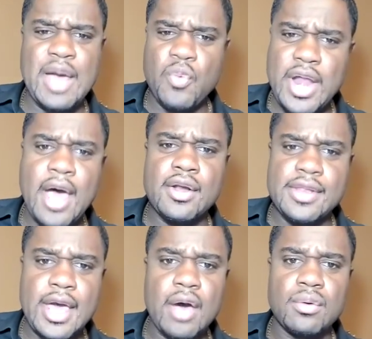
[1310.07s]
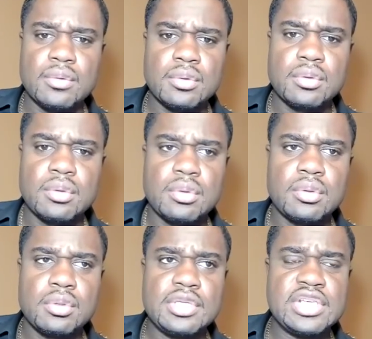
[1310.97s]
Without a doubt,
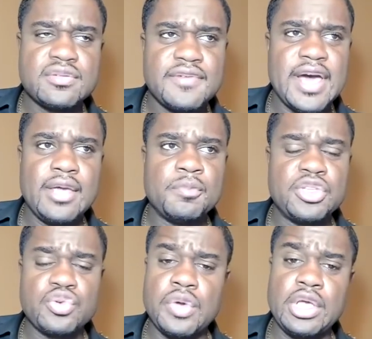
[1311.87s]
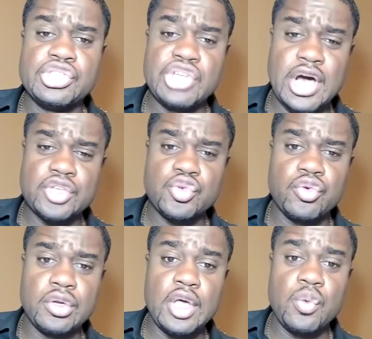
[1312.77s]
this fight between
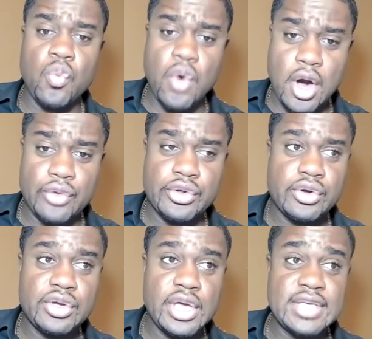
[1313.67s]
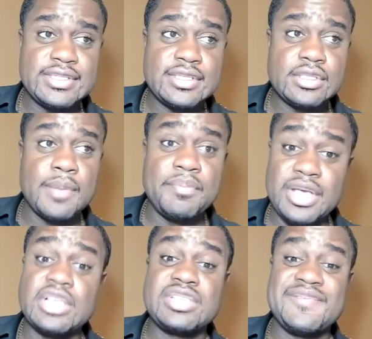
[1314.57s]
Joshua and Wilder is the
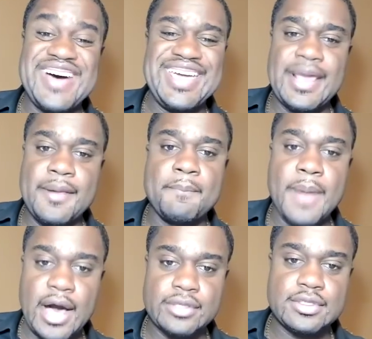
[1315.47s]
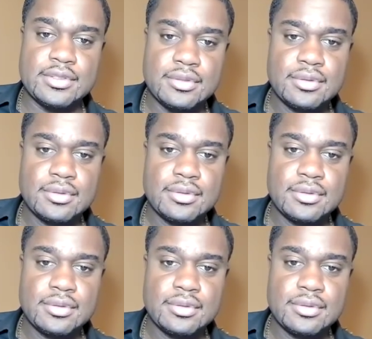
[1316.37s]
biggest fight in boxing.